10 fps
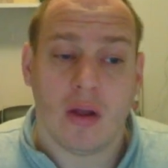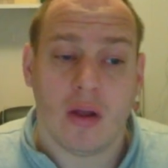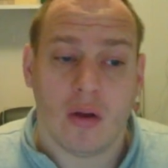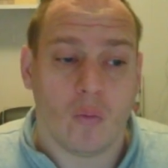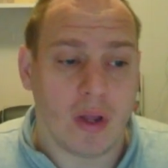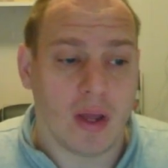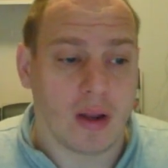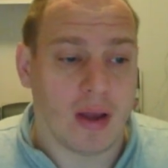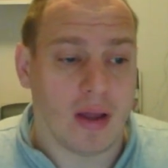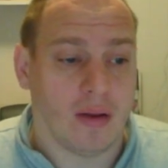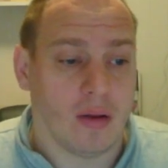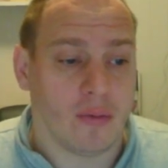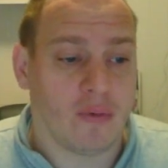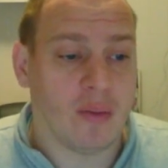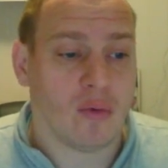We get again a
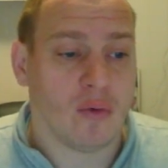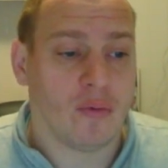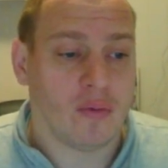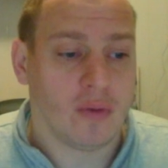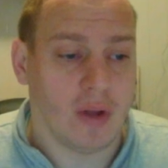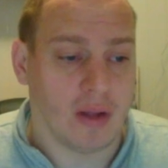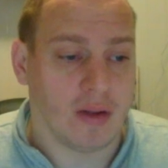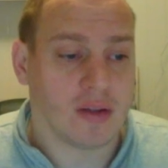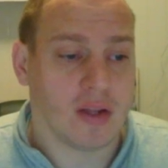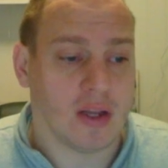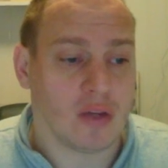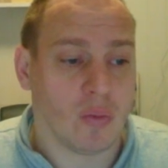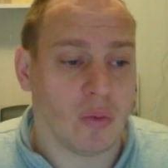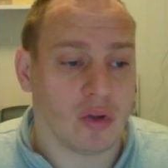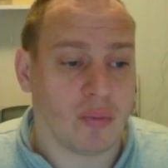free move. Now in this case, we
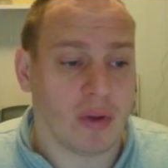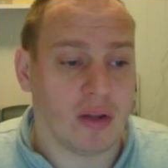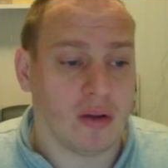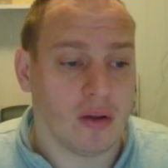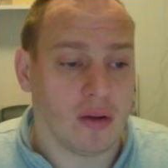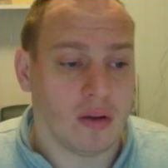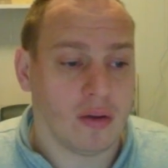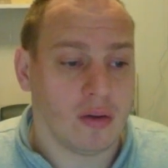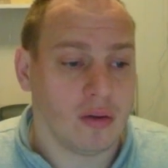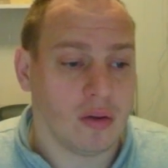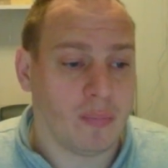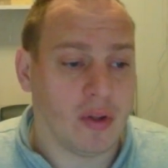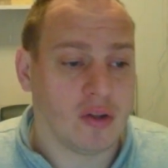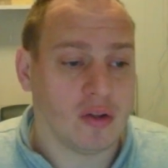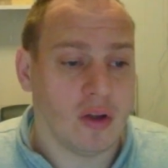want to bring the
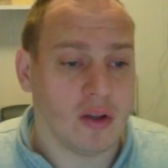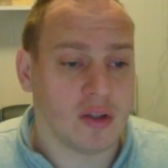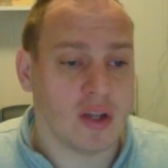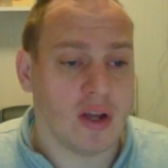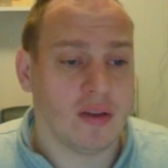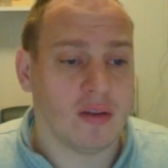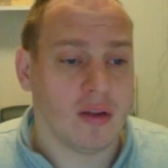piece aside.